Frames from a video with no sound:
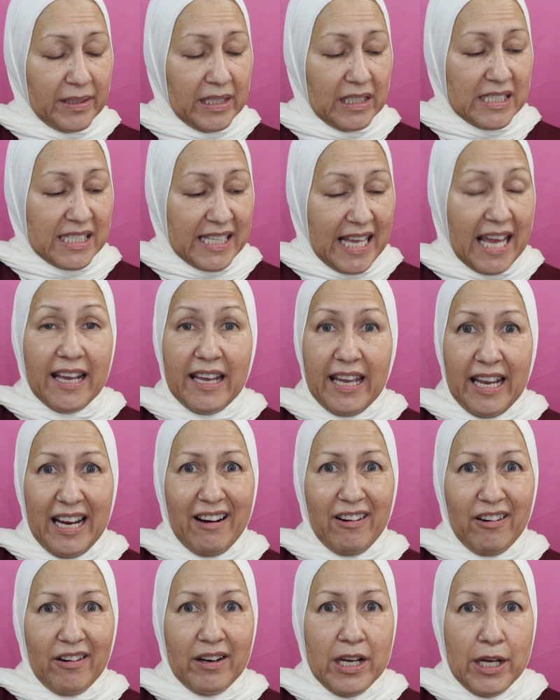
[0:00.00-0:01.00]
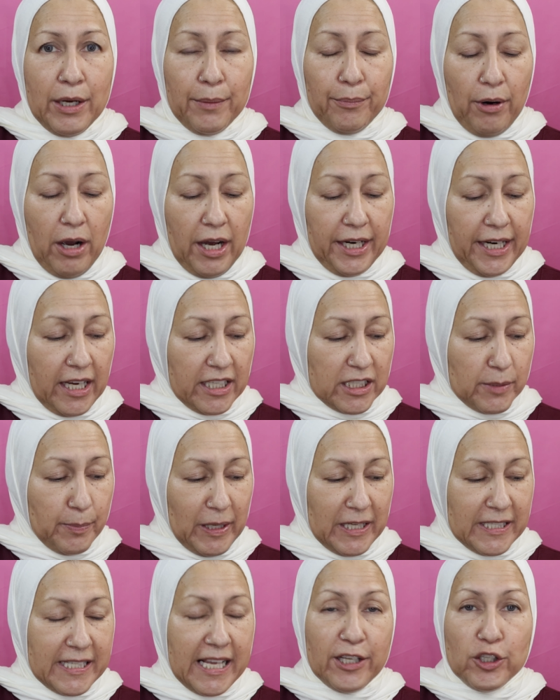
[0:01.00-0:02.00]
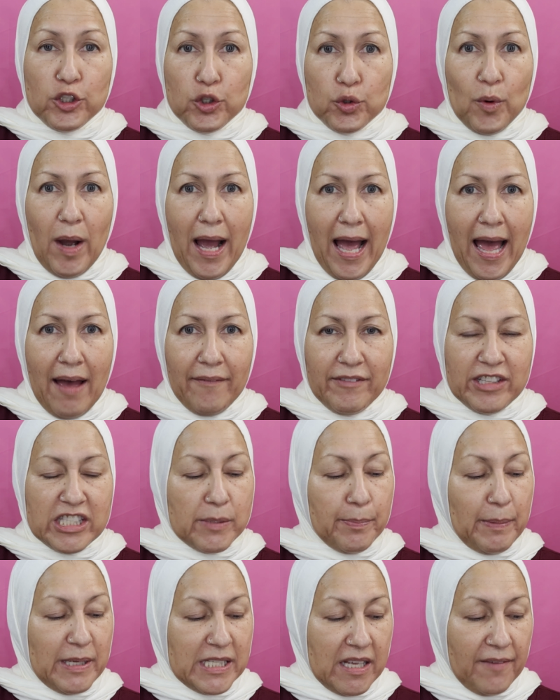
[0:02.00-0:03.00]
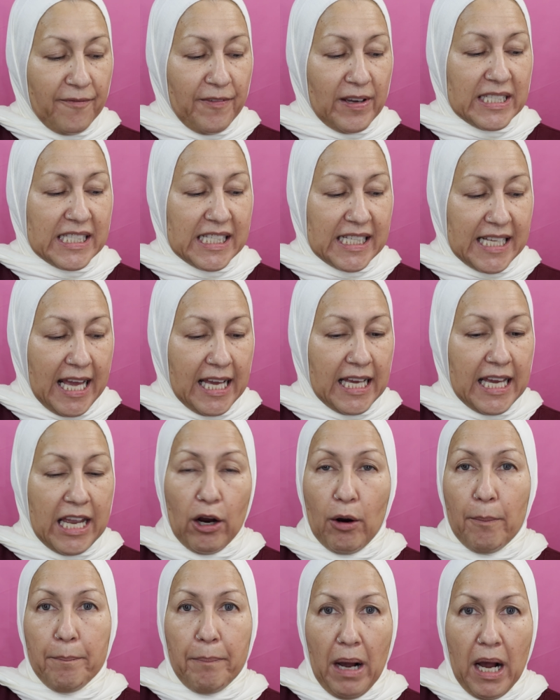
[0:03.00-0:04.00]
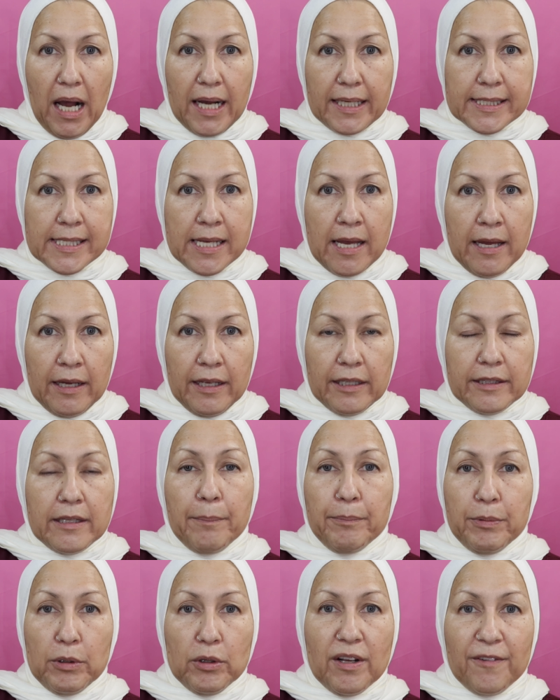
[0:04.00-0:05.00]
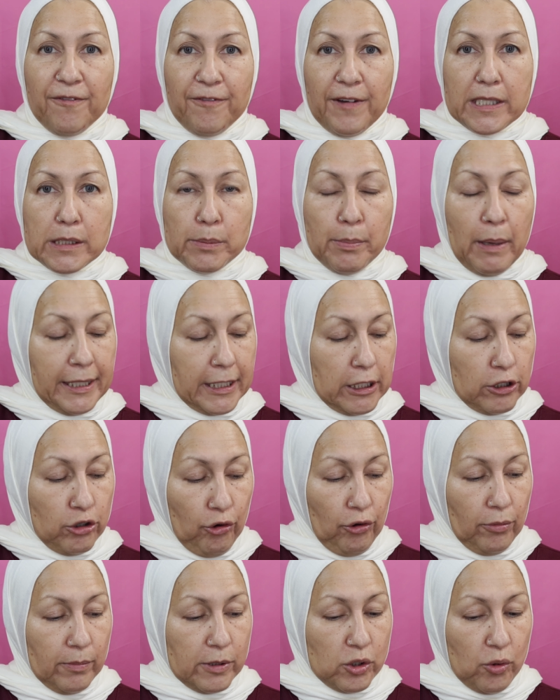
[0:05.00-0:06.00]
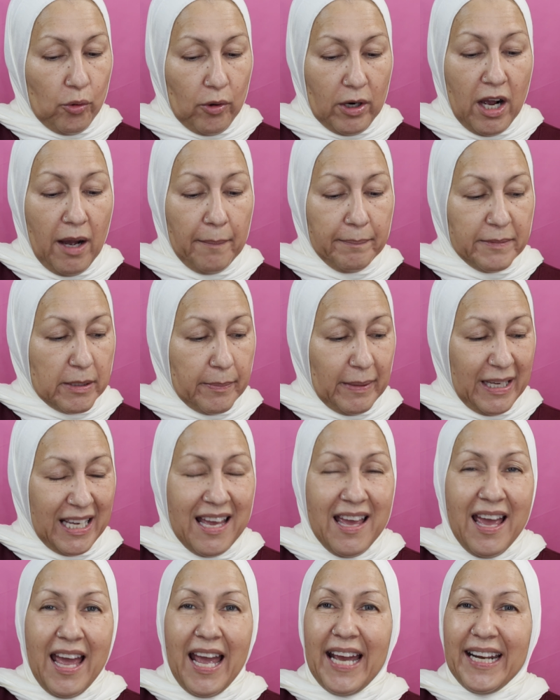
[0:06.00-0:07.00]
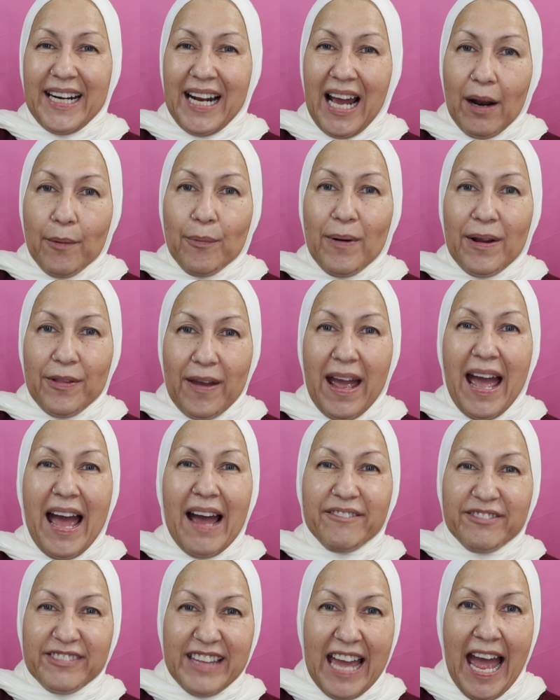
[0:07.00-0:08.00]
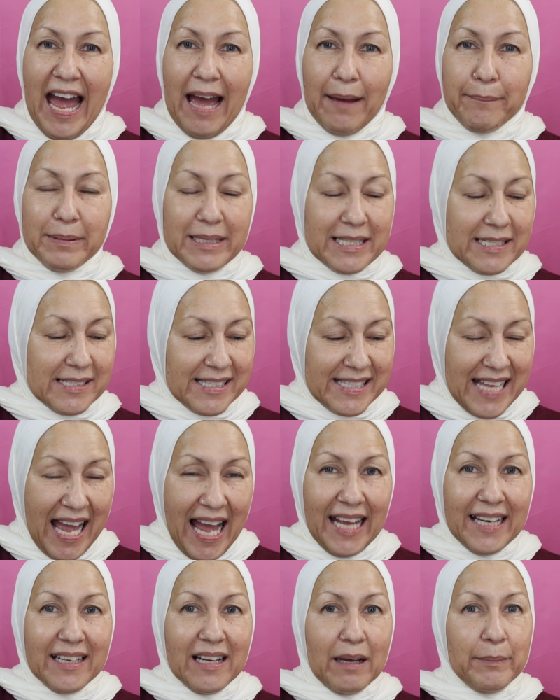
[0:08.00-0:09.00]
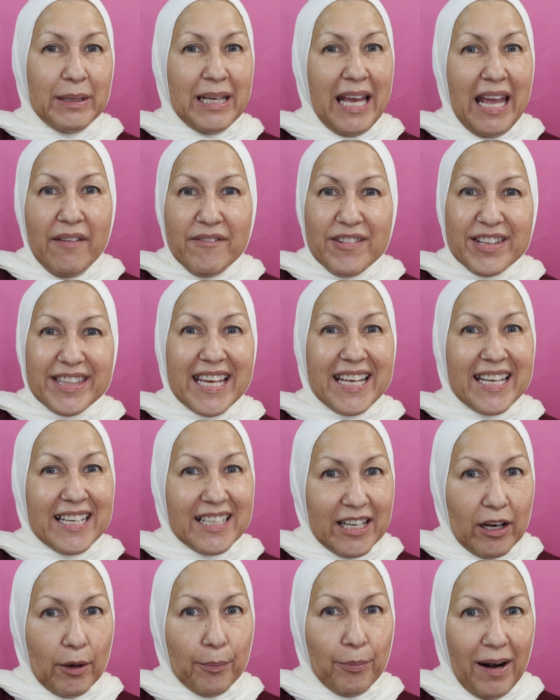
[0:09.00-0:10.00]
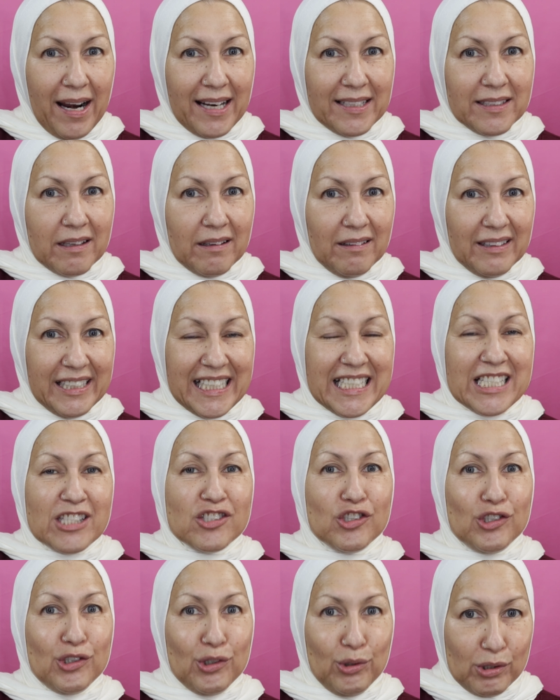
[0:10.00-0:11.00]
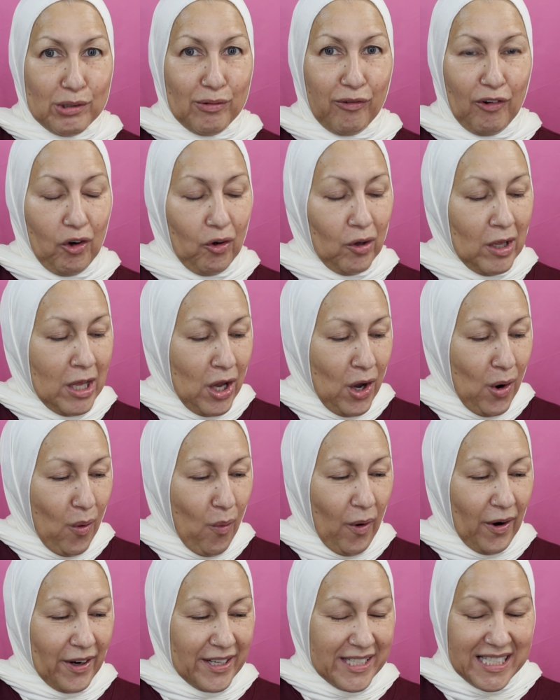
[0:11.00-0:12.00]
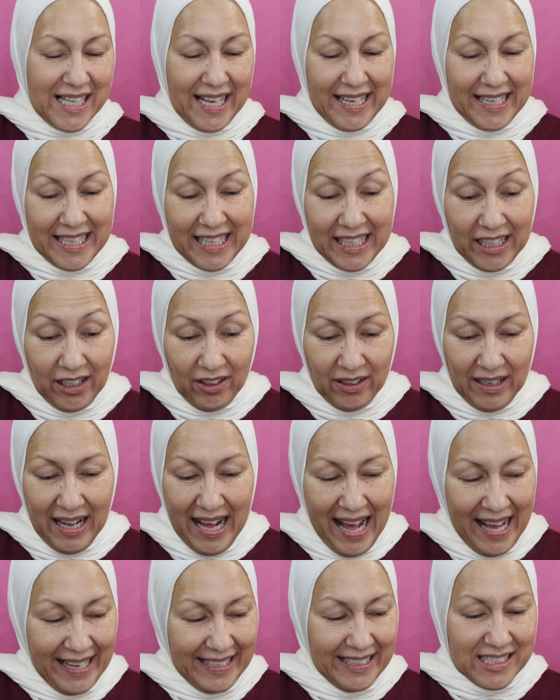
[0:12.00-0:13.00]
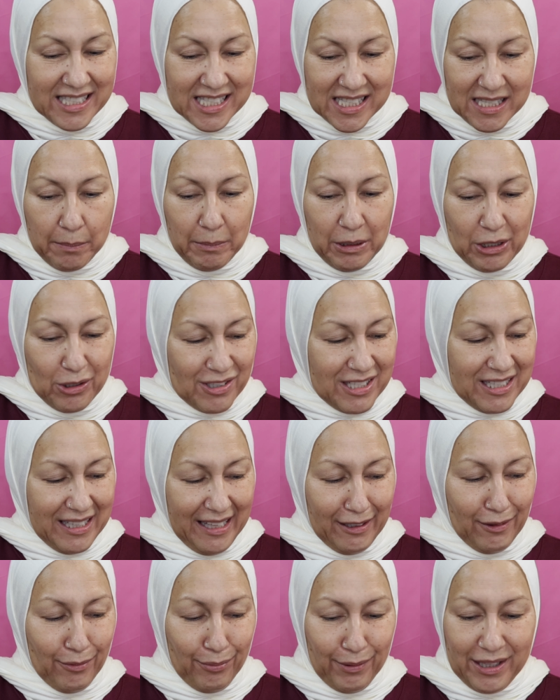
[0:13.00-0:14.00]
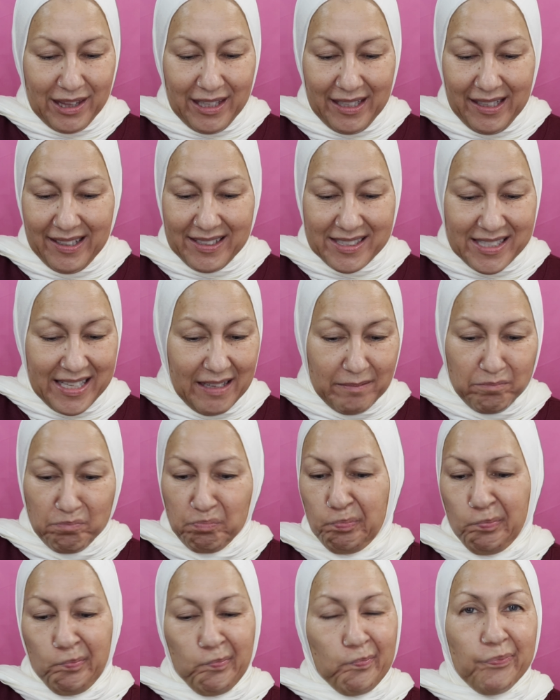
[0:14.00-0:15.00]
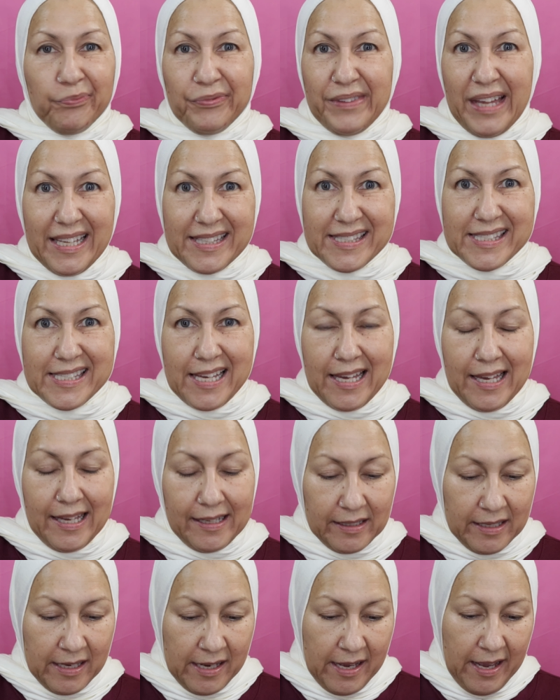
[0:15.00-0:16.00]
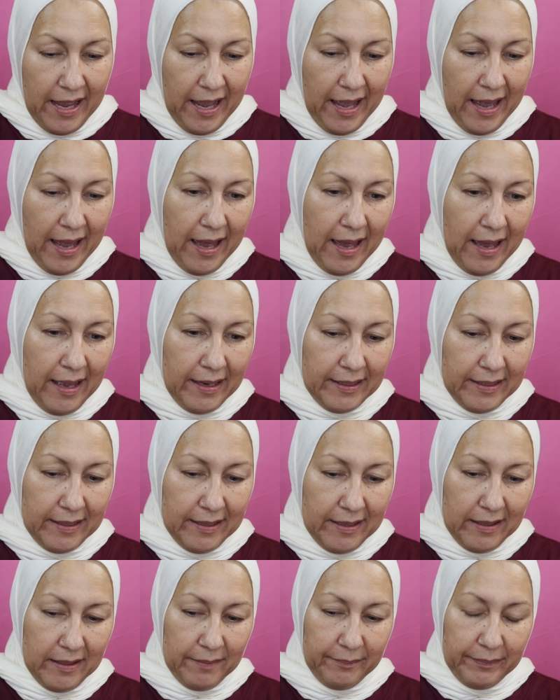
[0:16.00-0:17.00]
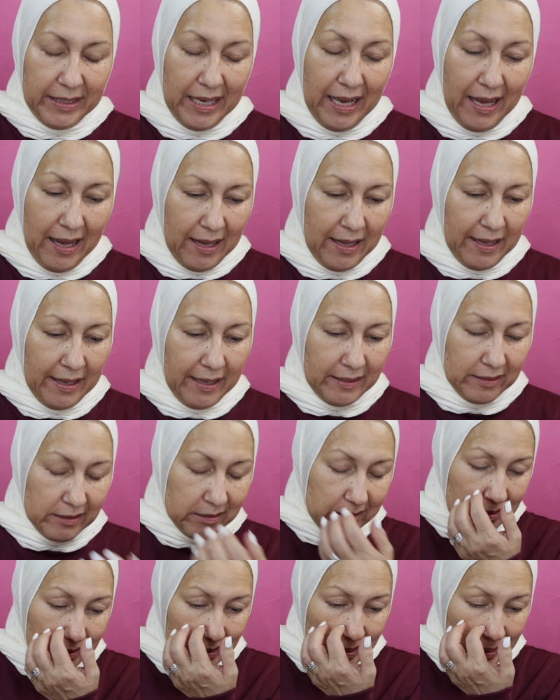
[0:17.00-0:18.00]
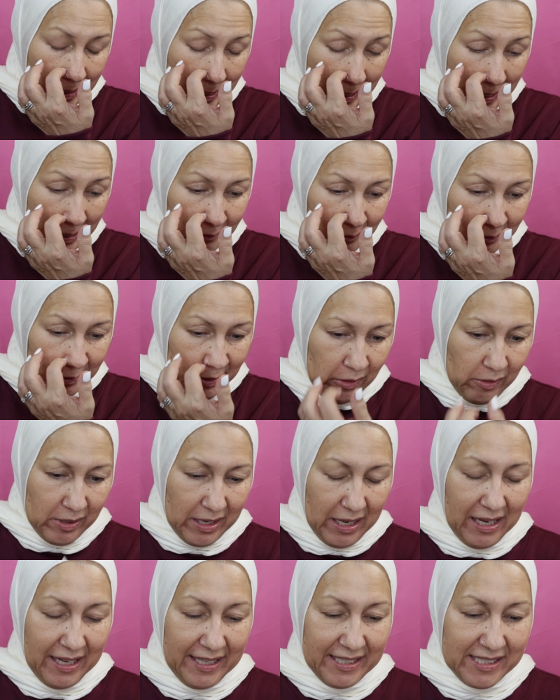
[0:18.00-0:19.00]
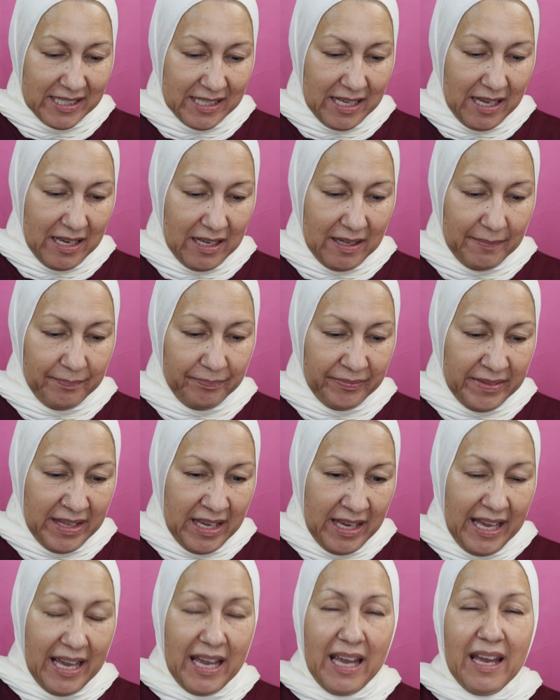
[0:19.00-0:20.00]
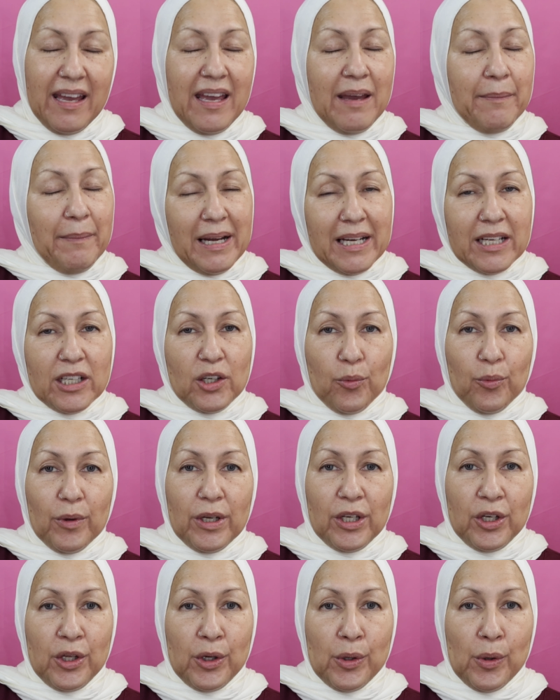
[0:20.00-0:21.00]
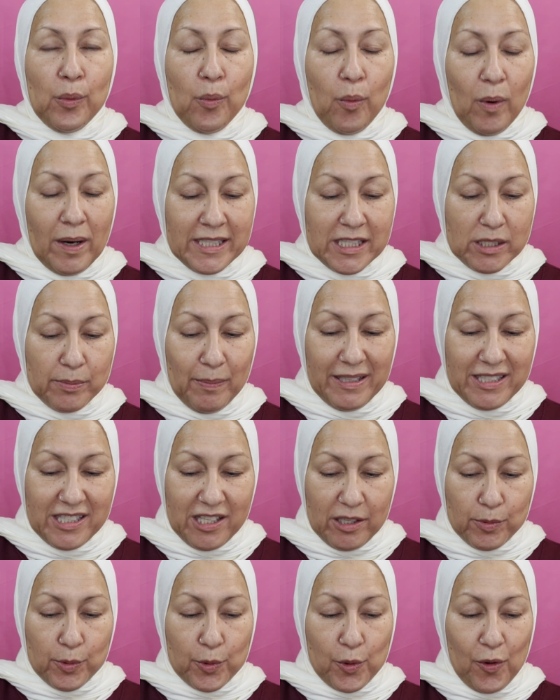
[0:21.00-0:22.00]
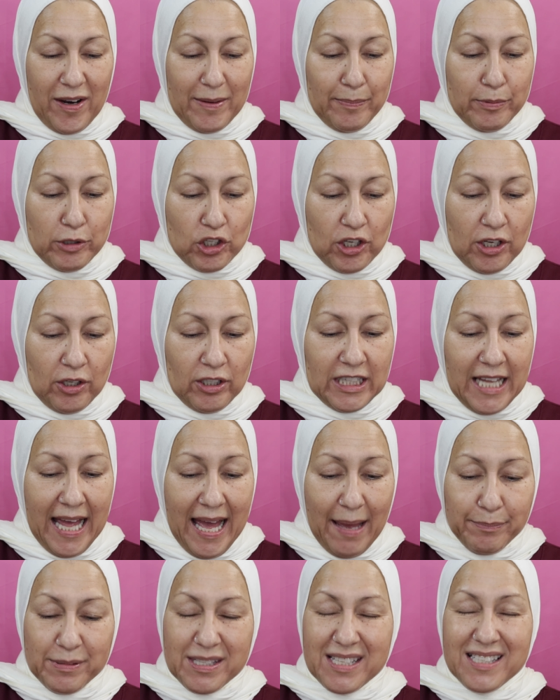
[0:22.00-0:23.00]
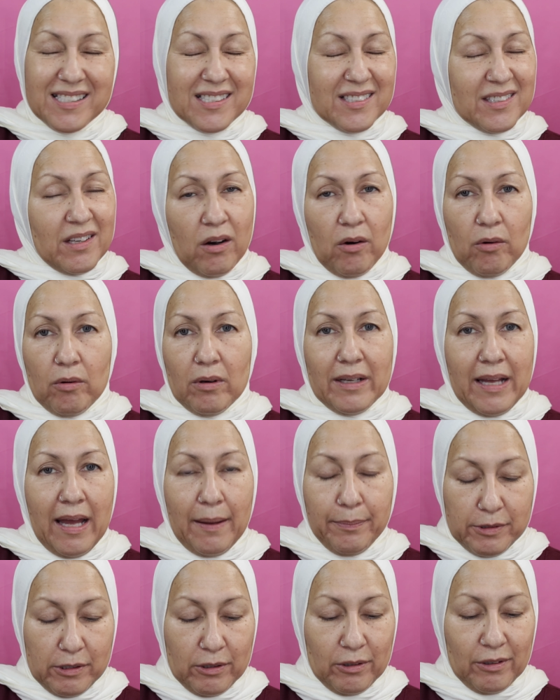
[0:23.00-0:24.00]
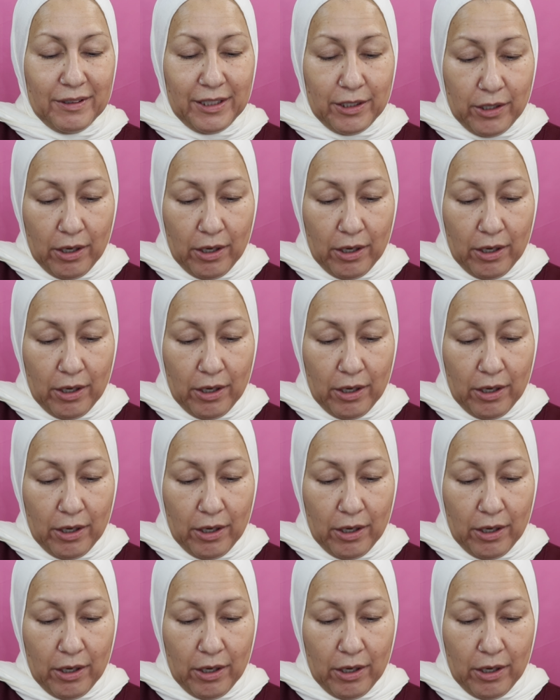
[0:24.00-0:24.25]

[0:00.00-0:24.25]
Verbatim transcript: skincare products. Because I do have a specific skincare box, The Beauty Fix by The Derm Store, come to me. And I'd rather have that. Because that, I mean, everything in there practically is useful. Whereas like here, I can see me using like 3 things and that's it. And yeah, and I don't know, guys. Am I gonna renew once my subscription lapses? No, absolutely